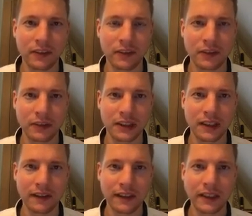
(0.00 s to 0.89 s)
to
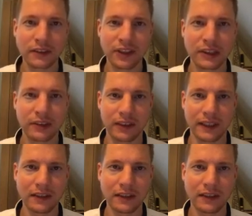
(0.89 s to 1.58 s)
send individual